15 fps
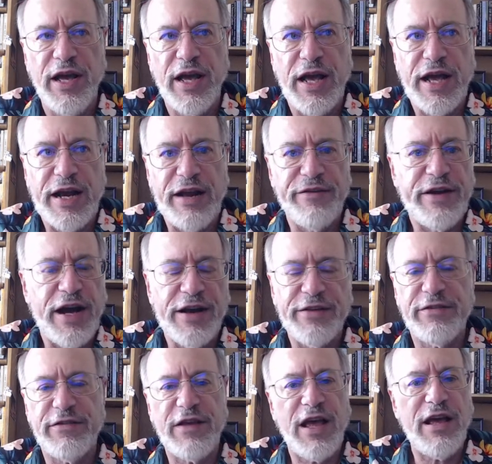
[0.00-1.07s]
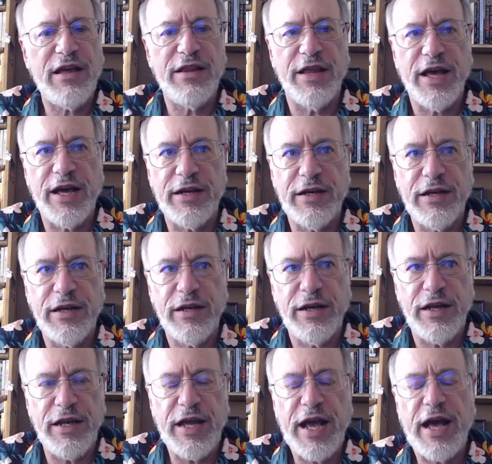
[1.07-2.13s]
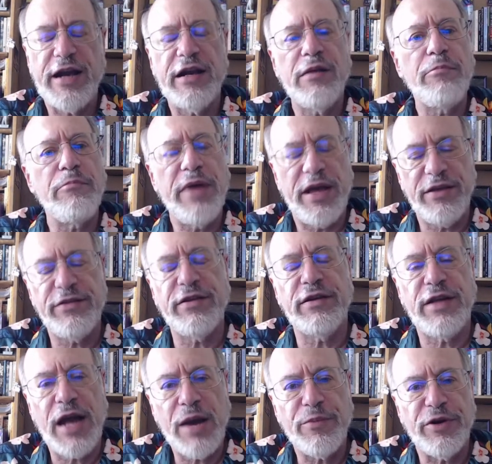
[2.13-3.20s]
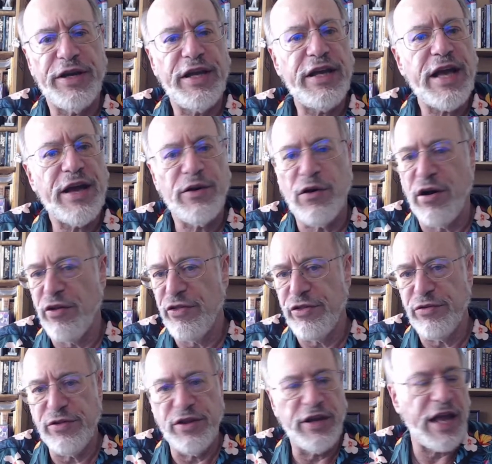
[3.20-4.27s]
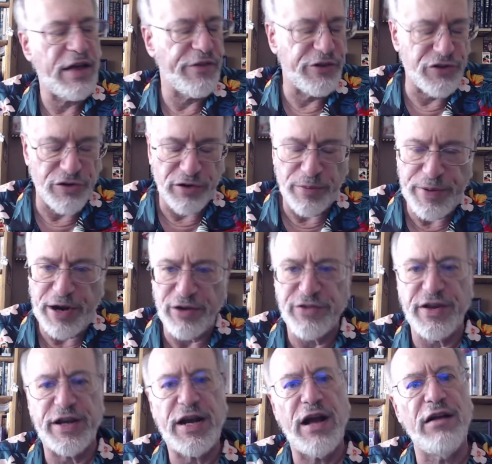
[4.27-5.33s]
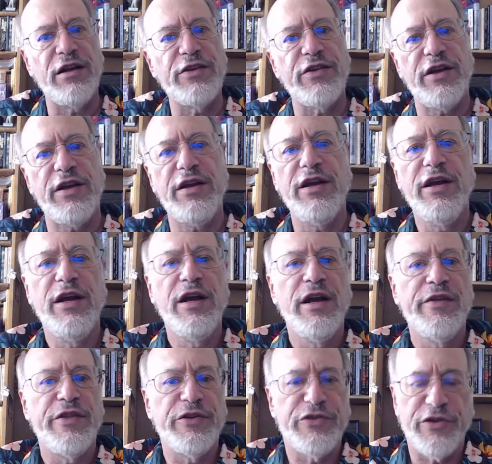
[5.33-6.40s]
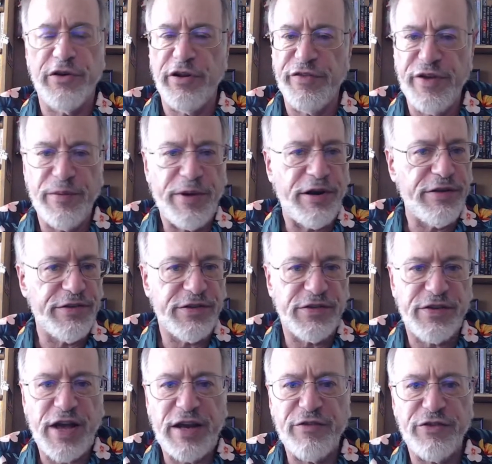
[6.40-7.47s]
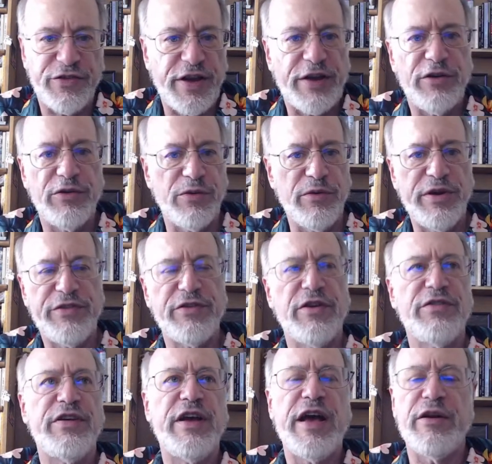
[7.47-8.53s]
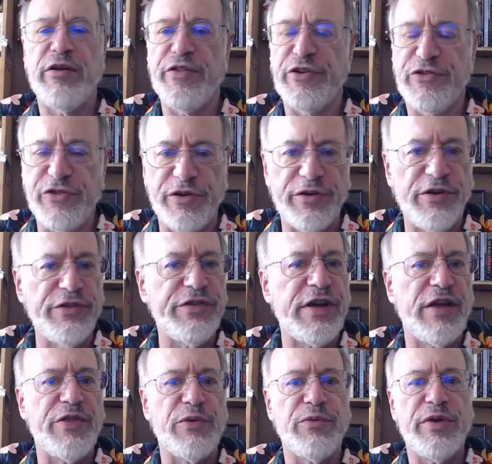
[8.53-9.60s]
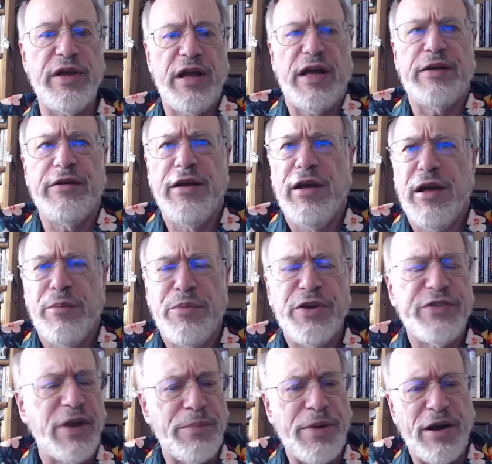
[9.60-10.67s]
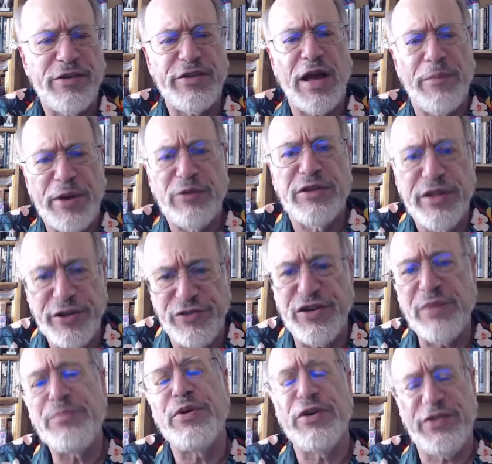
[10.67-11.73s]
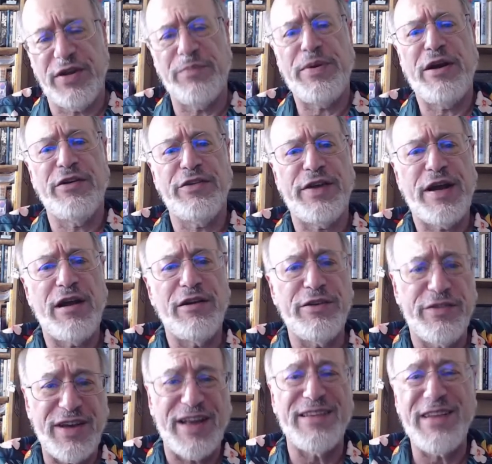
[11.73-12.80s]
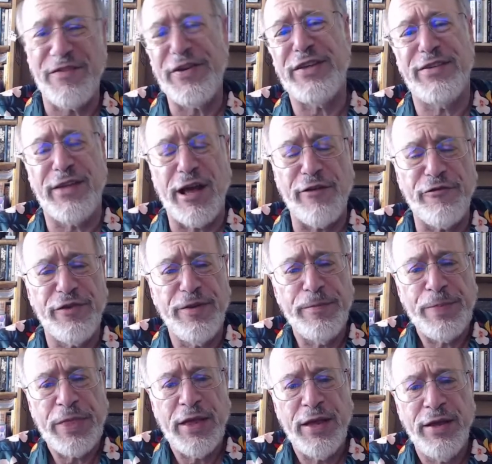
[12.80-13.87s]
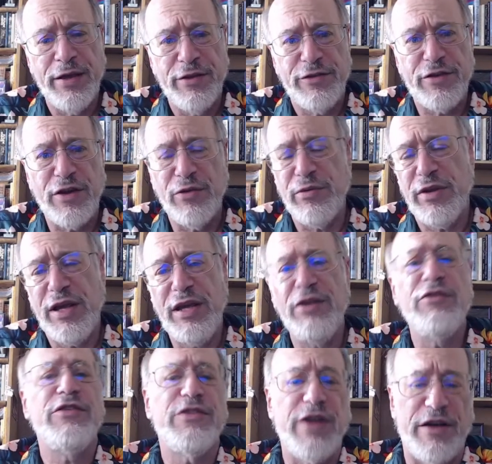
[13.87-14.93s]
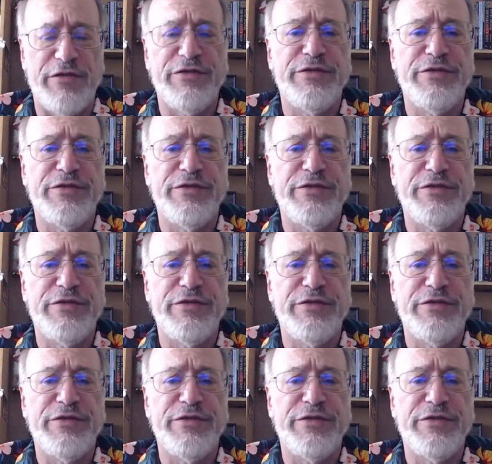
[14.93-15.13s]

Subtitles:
And I've got to say that he had an amazing library. He had the Journal of Parapsychology, the Journal of the American Society for Psychical Research. He had all the journals. He had books on legit books on parapsychology, scientific stuff. So he knew stuff.